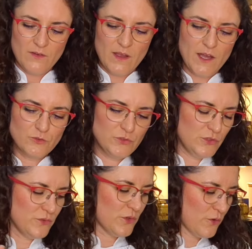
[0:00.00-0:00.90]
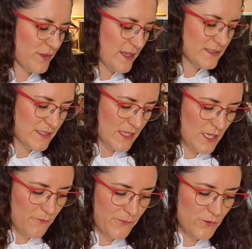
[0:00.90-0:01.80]
How do you know that?
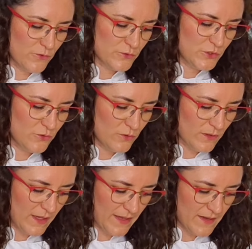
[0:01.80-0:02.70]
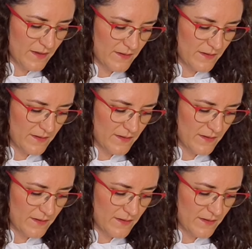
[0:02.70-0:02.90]
If you do like